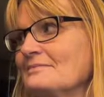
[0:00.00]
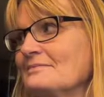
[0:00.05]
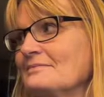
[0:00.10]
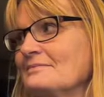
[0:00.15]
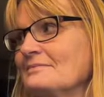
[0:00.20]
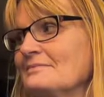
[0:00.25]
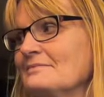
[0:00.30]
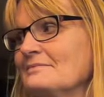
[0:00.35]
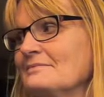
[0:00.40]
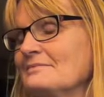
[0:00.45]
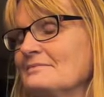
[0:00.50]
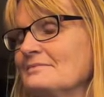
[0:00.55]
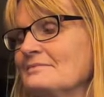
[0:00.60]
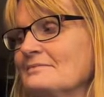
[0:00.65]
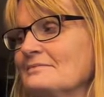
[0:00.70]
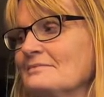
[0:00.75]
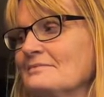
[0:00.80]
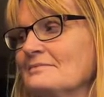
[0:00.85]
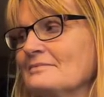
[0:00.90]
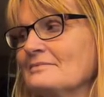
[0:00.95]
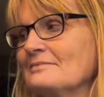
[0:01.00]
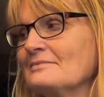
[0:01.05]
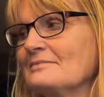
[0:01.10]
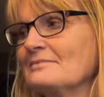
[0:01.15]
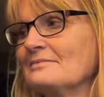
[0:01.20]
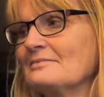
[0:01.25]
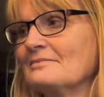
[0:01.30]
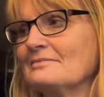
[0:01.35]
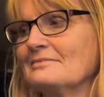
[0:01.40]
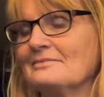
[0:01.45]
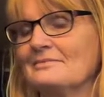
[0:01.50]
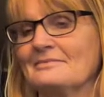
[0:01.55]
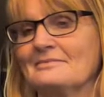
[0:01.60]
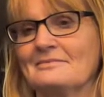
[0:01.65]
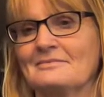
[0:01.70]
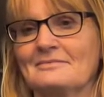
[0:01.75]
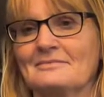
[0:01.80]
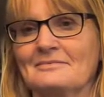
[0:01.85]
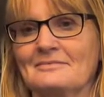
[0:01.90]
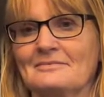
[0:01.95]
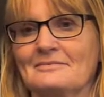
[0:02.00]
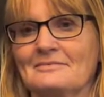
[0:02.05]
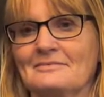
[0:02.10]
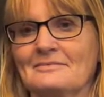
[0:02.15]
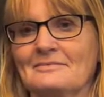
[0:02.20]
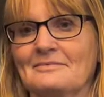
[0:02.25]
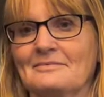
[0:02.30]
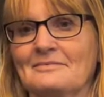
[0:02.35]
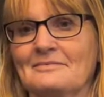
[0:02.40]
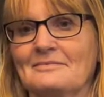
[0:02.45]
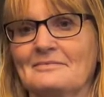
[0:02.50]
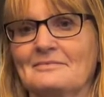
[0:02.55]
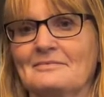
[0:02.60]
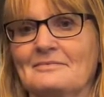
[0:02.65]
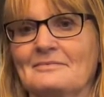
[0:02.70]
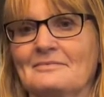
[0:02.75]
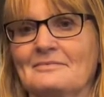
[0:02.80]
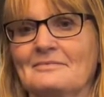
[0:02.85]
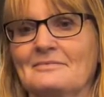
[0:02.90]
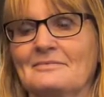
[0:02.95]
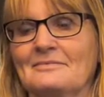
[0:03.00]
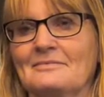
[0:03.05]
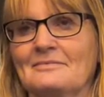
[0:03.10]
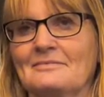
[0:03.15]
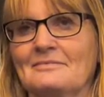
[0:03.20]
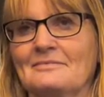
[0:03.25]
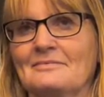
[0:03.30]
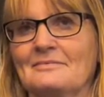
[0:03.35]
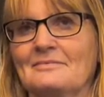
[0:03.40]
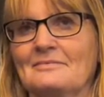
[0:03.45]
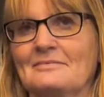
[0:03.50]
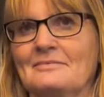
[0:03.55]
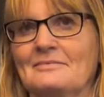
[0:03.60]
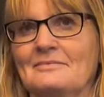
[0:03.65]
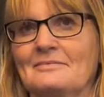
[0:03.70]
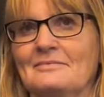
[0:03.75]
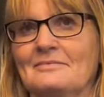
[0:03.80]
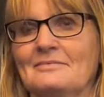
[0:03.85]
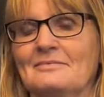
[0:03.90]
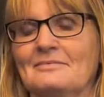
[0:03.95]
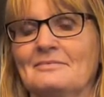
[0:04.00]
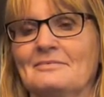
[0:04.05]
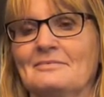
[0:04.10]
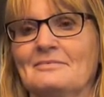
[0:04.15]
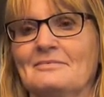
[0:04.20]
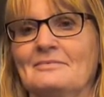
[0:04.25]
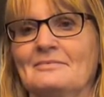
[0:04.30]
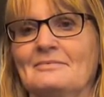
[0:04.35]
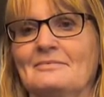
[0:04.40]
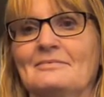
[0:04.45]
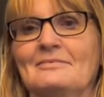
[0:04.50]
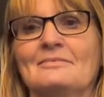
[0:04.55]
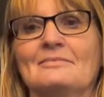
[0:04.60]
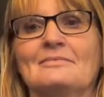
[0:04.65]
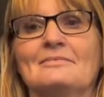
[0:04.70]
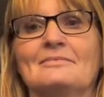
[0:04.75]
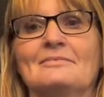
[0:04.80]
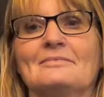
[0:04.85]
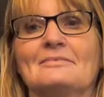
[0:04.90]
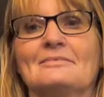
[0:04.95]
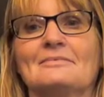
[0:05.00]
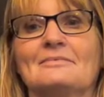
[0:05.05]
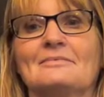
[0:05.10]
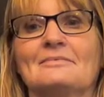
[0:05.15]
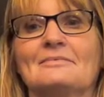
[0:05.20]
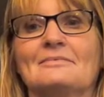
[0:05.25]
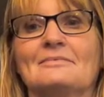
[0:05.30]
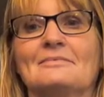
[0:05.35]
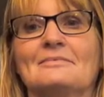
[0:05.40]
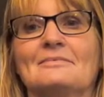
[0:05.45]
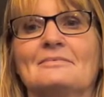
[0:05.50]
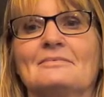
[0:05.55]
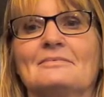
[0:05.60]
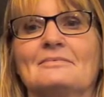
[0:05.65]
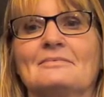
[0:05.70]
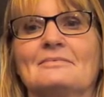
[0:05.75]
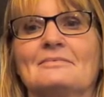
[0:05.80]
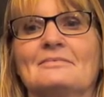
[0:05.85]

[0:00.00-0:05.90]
(silent)